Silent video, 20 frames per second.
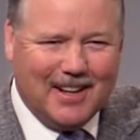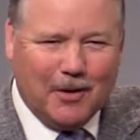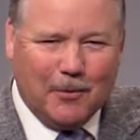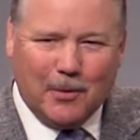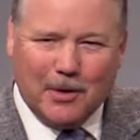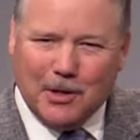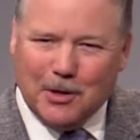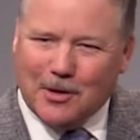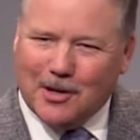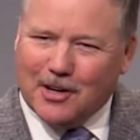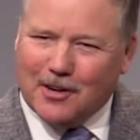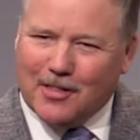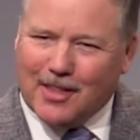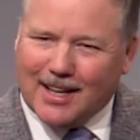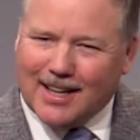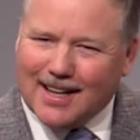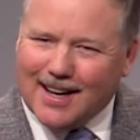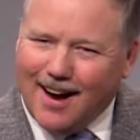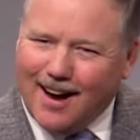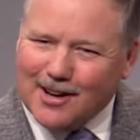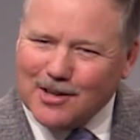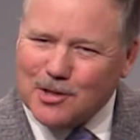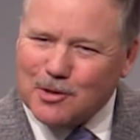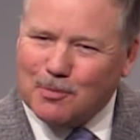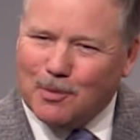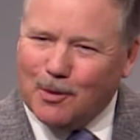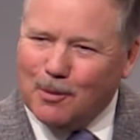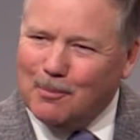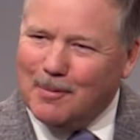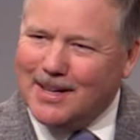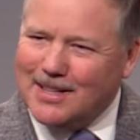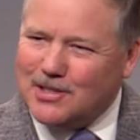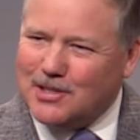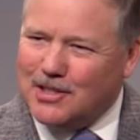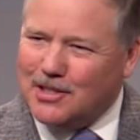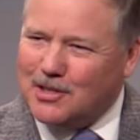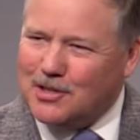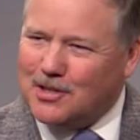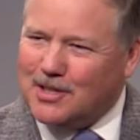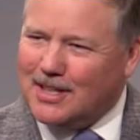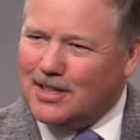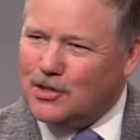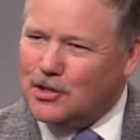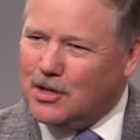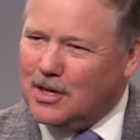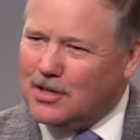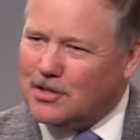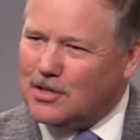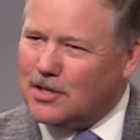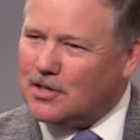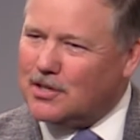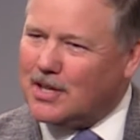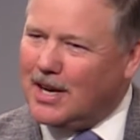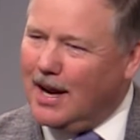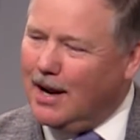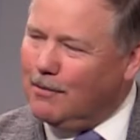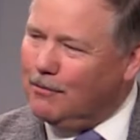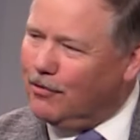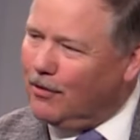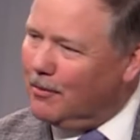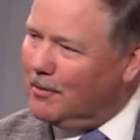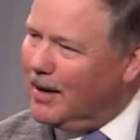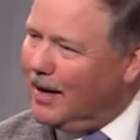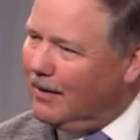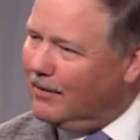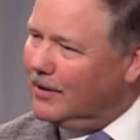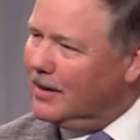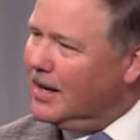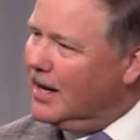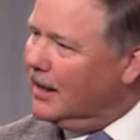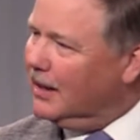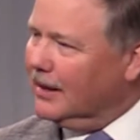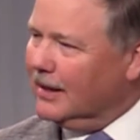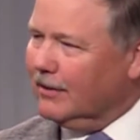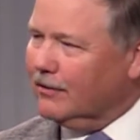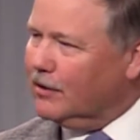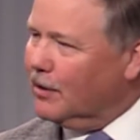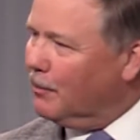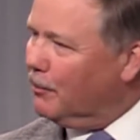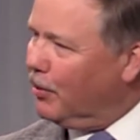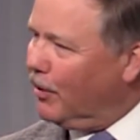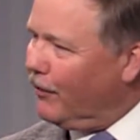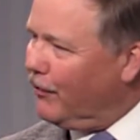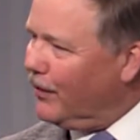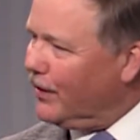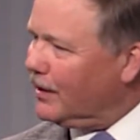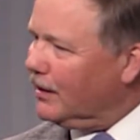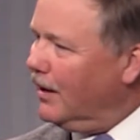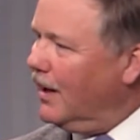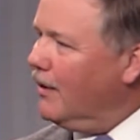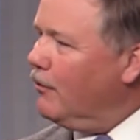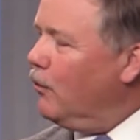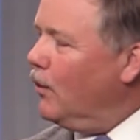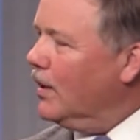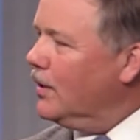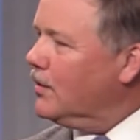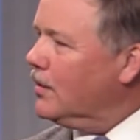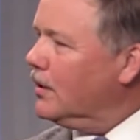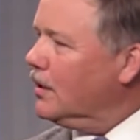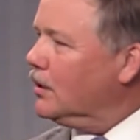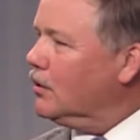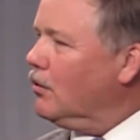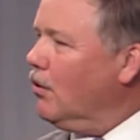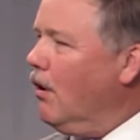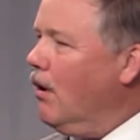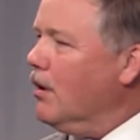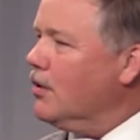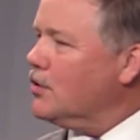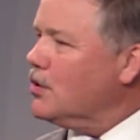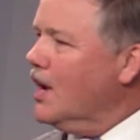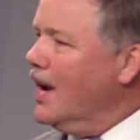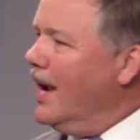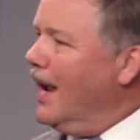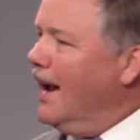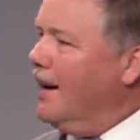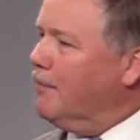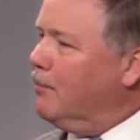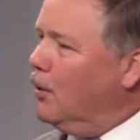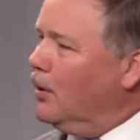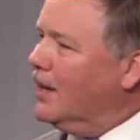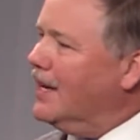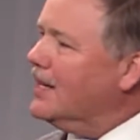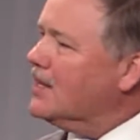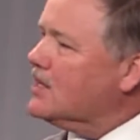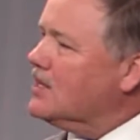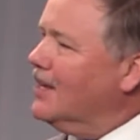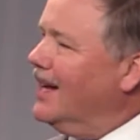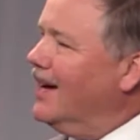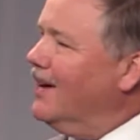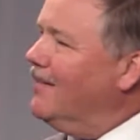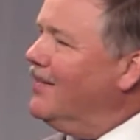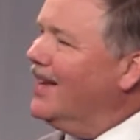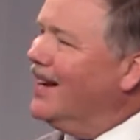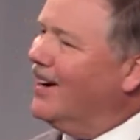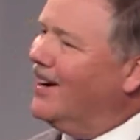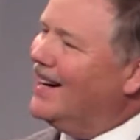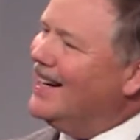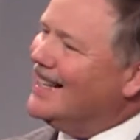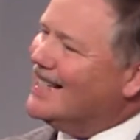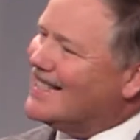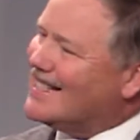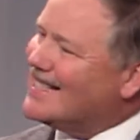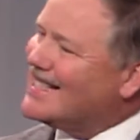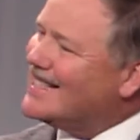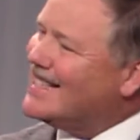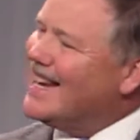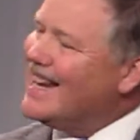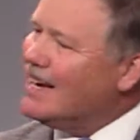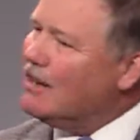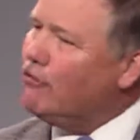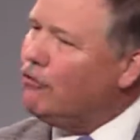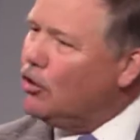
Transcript: When you hear the gospel message that Jesus came from heaven, lived a perfect life, went to the cross, and put his life there instead of